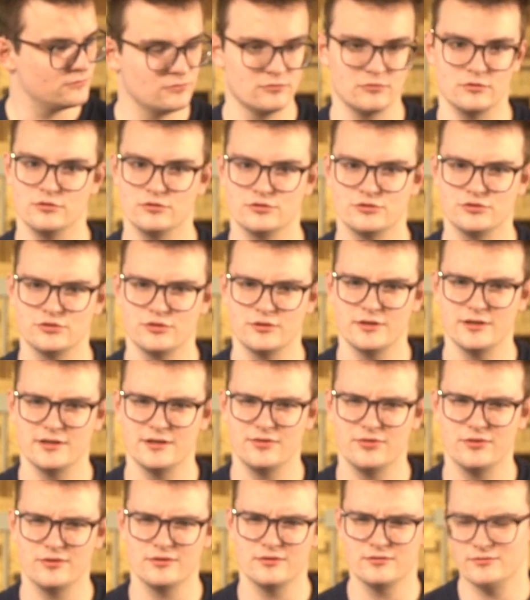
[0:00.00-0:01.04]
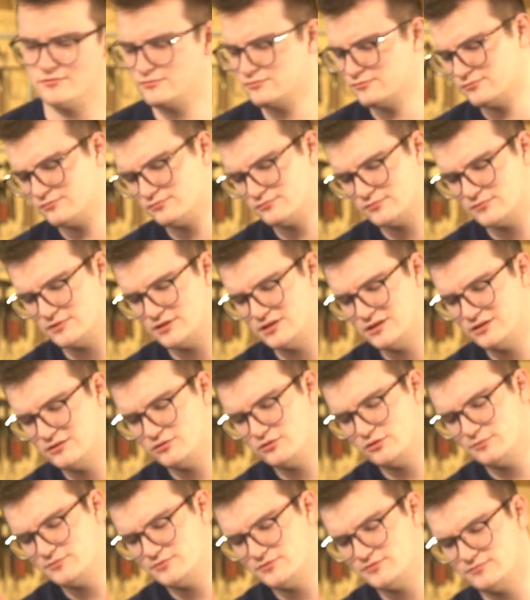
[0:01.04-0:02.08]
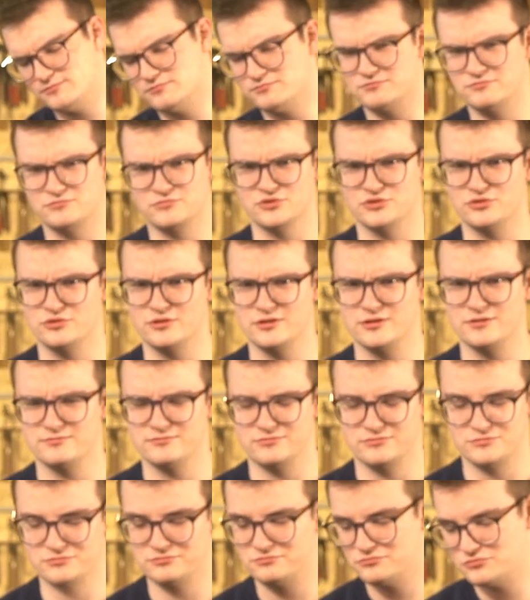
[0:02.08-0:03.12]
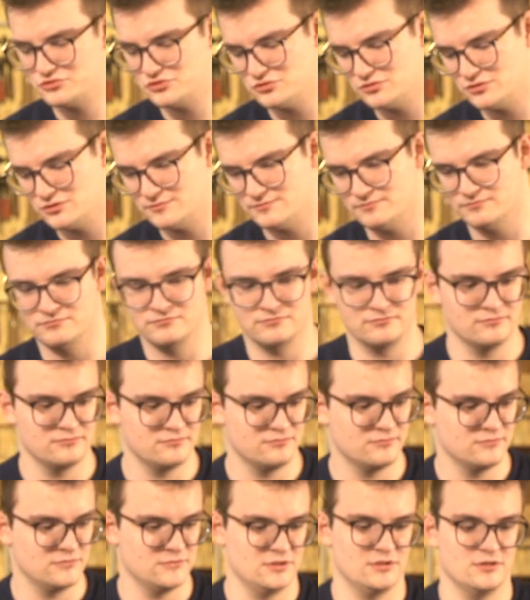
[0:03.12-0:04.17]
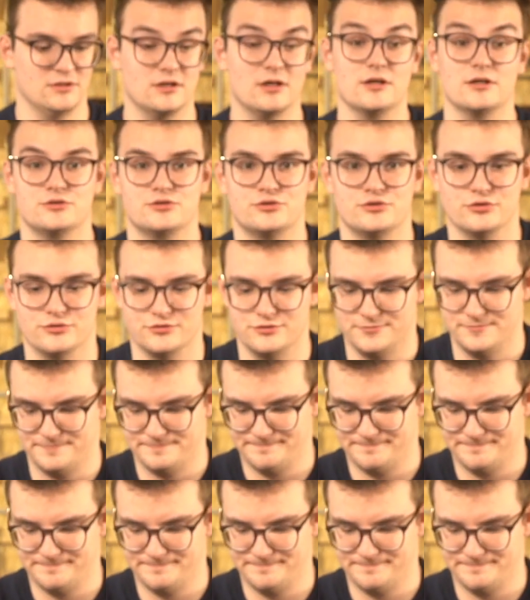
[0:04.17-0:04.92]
or should I add the end knobs? Should I? Should I? I should.